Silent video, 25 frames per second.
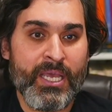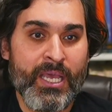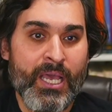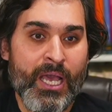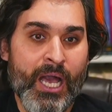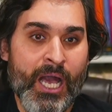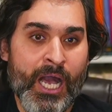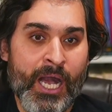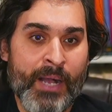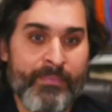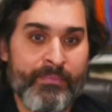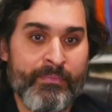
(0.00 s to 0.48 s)

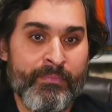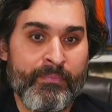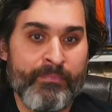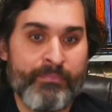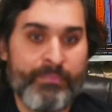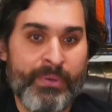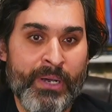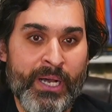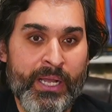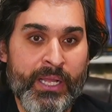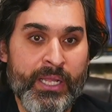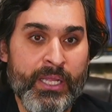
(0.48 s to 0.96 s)

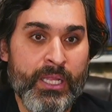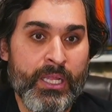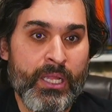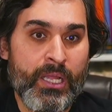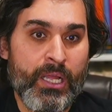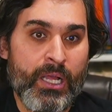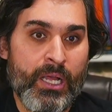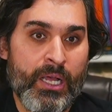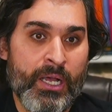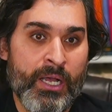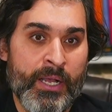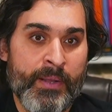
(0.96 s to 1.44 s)
But
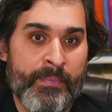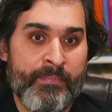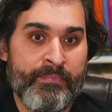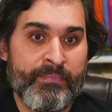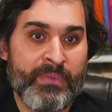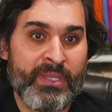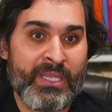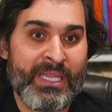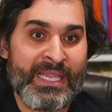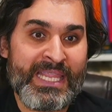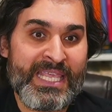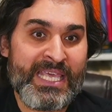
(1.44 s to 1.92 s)

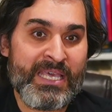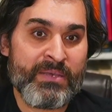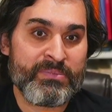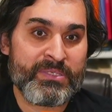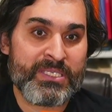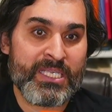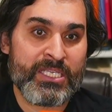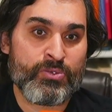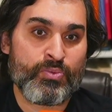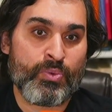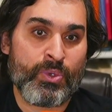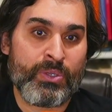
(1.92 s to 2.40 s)
Liam
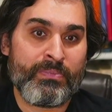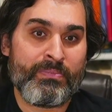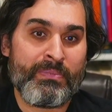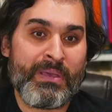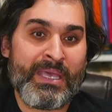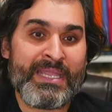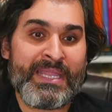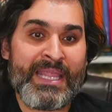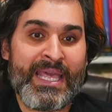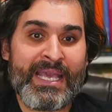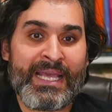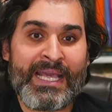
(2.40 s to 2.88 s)
says with
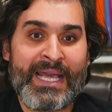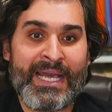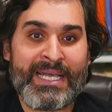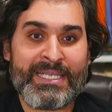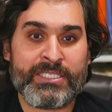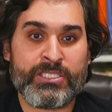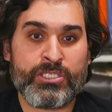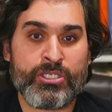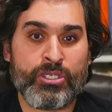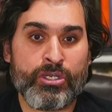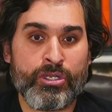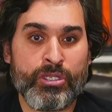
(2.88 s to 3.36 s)
mainnet
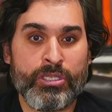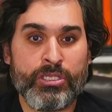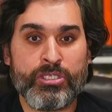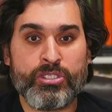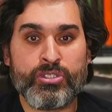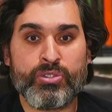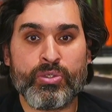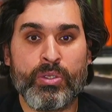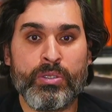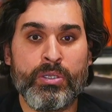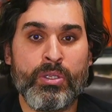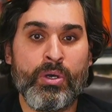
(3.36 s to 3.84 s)
gas currently
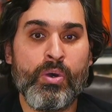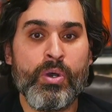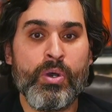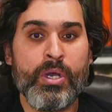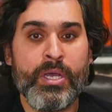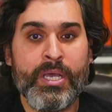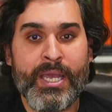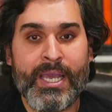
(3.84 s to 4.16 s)
so low,